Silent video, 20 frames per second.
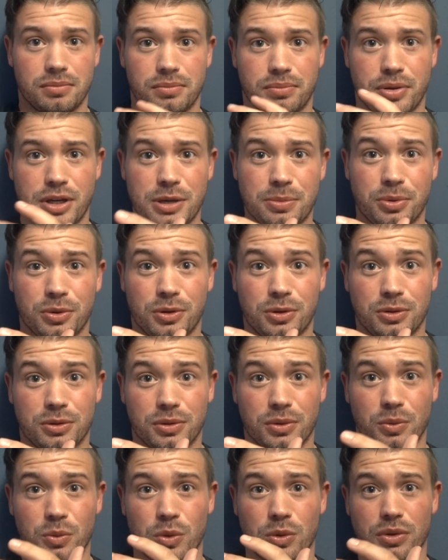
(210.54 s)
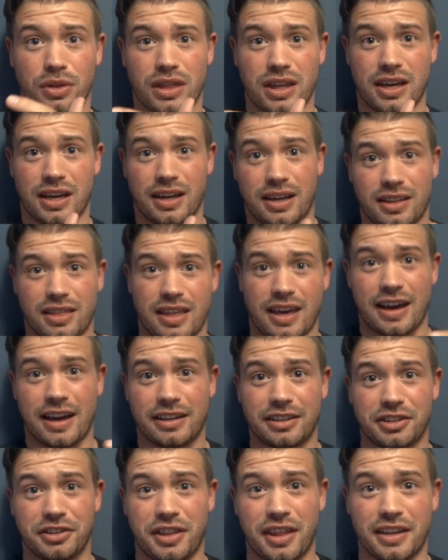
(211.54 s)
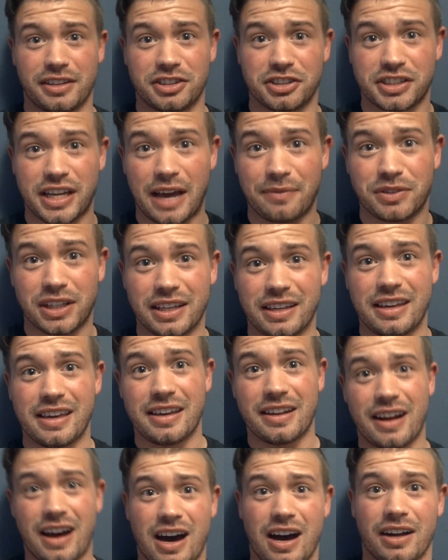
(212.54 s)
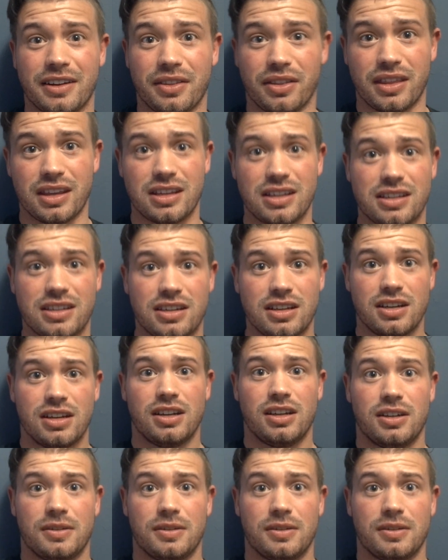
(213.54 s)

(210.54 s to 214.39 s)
people will think that they just have to get on the